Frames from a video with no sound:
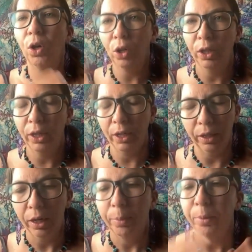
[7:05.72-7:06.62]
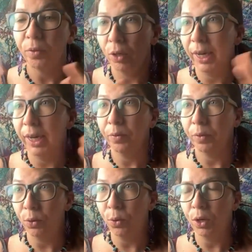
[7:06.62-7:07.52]
Earlier, before I hit
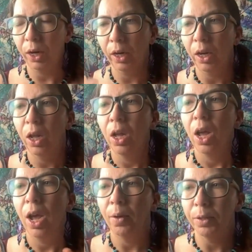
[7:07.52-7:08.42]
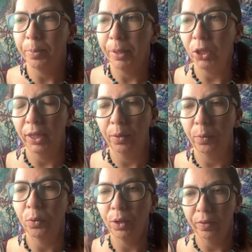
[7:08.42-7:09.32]
record, I was mentioning
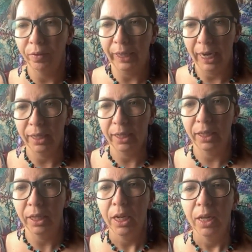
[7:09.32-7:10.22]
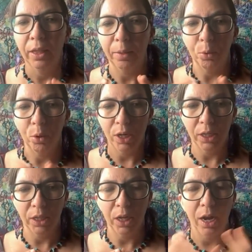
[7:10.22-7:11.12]
with one of the guests the
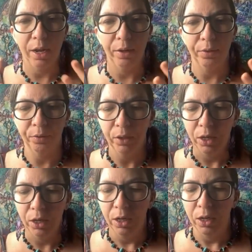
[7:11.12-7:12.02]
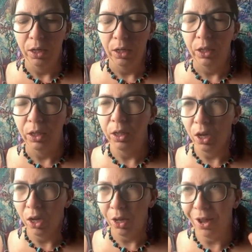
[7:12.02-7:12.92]
importance of
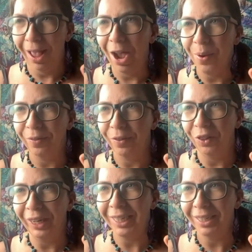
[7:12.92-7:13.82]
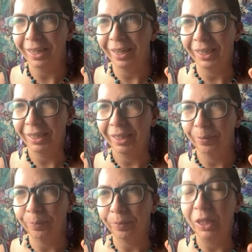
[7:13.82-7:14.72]
how everything is connected.
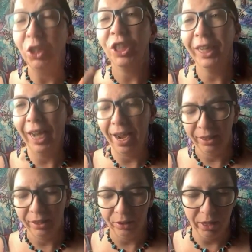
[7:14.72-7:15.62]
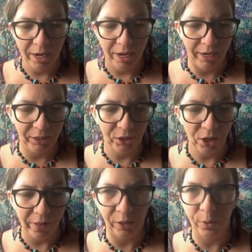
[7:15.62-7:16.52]
And she had asked, and I
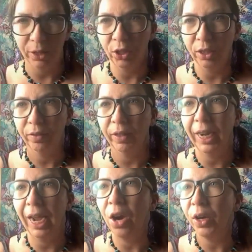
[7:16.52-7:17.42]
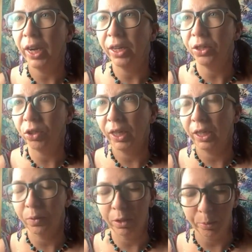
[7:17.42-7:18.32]
saw that question of like, how did I
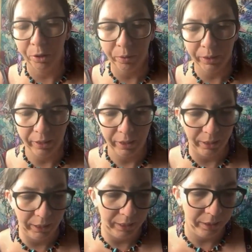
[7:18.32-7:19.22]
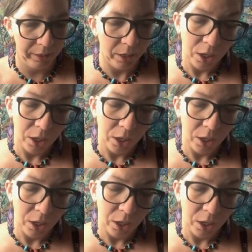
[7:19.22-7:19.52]
understand it was the pituitary gland?